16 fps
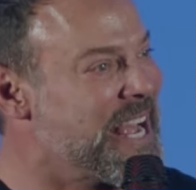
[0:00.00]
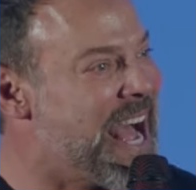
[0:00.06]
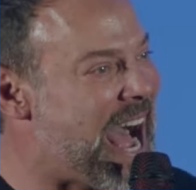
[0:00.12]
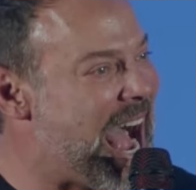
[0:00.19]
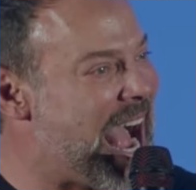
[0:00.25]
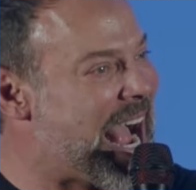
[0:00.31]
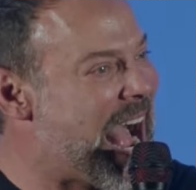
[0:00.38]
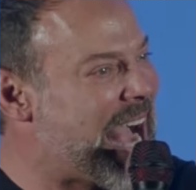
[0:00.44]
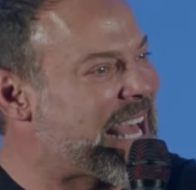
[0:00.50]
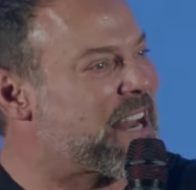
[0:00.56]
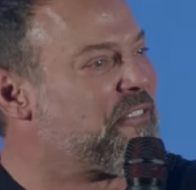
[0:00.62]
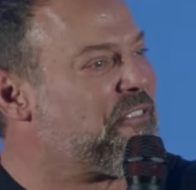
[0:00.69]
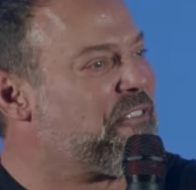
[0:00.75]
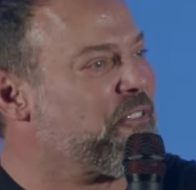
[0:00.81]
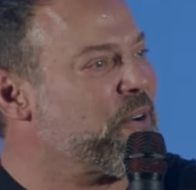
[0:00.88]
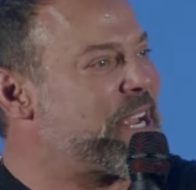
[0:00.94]
I, I got a
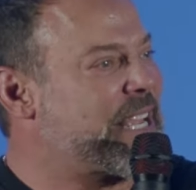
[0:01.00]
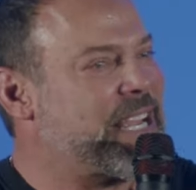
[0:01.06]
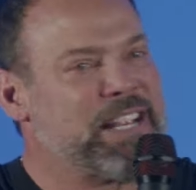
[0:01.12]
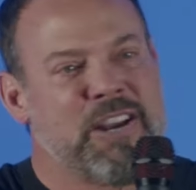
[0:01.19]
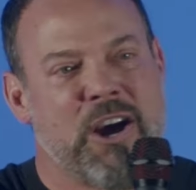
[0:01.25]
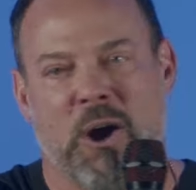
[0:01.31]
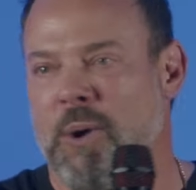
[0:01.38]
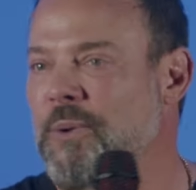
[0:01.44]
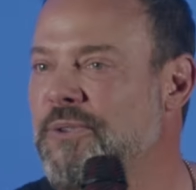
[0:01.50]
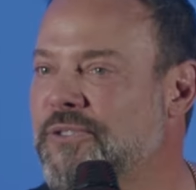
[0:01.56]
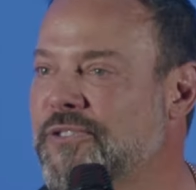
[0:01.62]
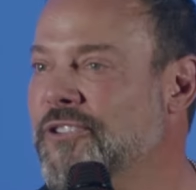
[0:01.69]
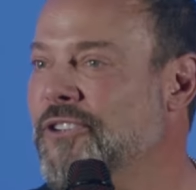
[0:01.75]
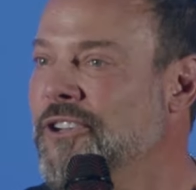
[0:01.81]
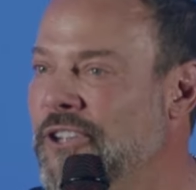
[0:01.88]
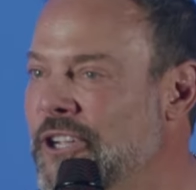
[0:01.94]
freaky nose.